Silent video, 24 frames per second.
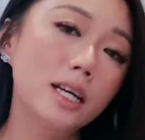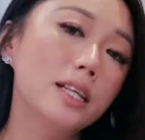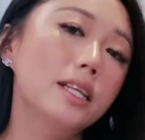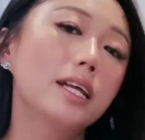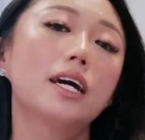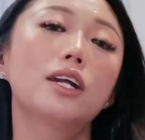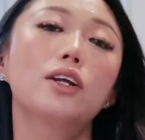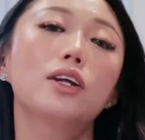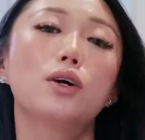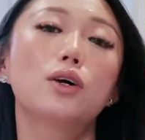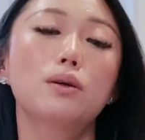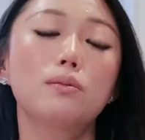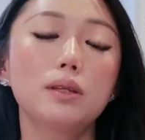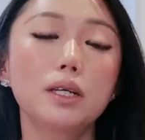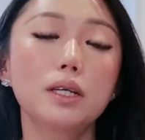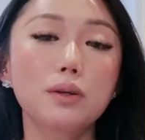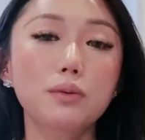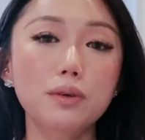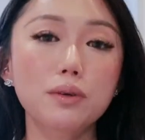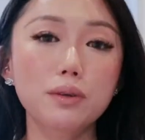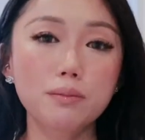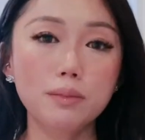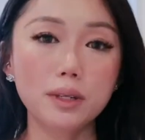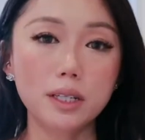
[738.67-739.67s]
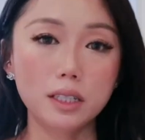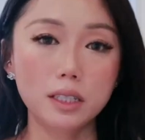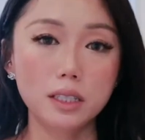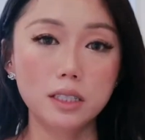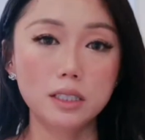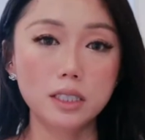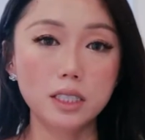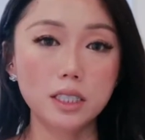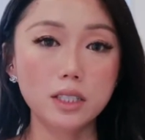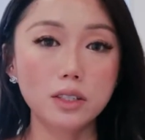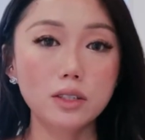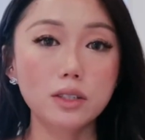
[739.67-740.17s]
Then normally with my
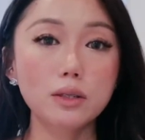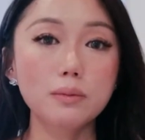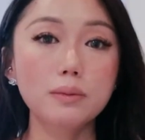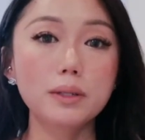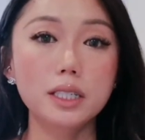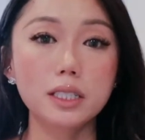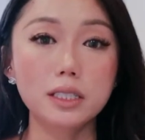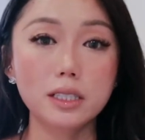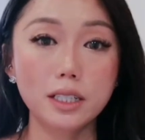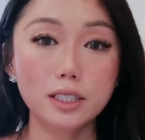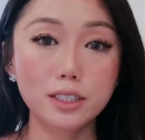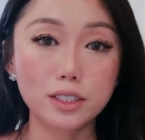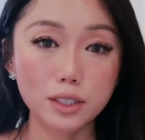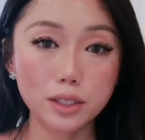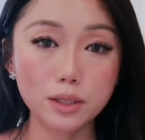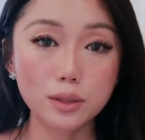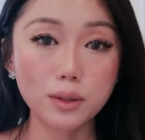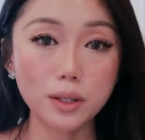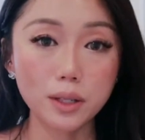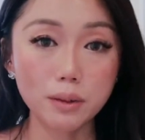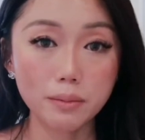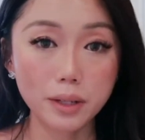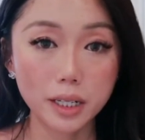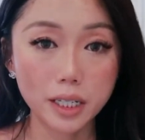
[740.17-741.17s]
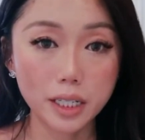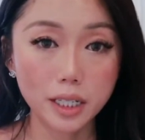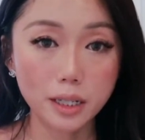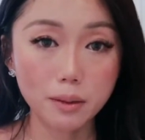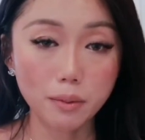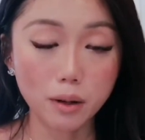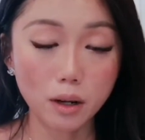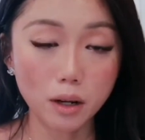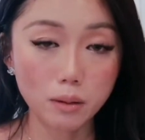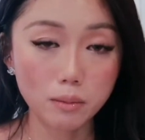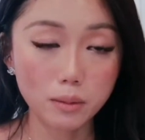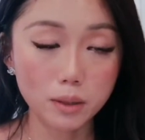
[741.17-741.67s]
cleansing oil, because I do wear makeup
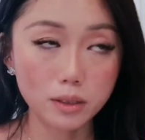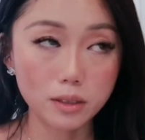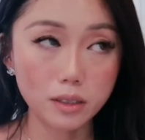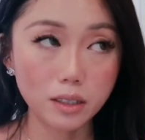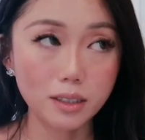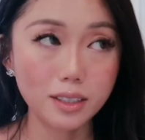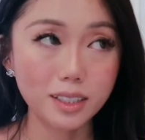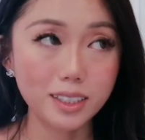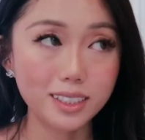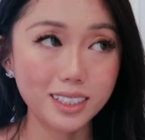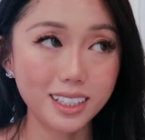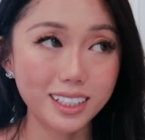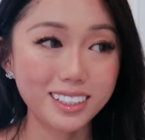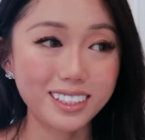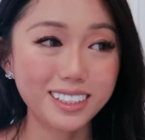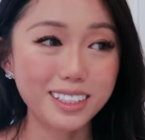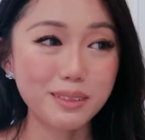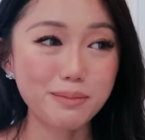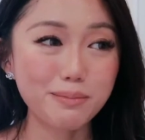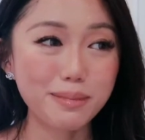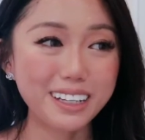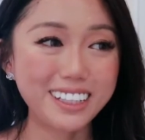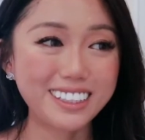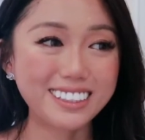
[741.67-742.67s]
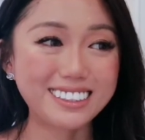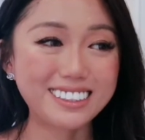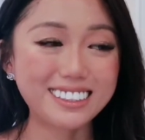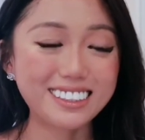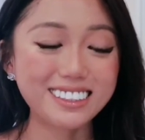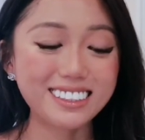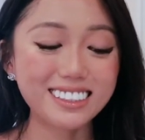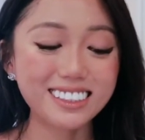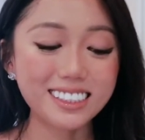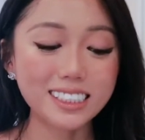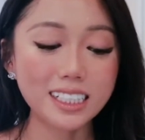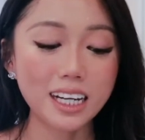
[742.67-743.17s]
almost on a daily
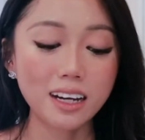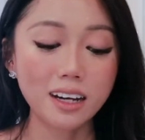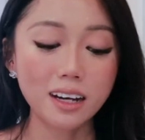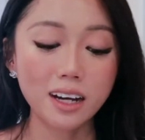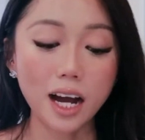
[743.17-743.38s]
basis,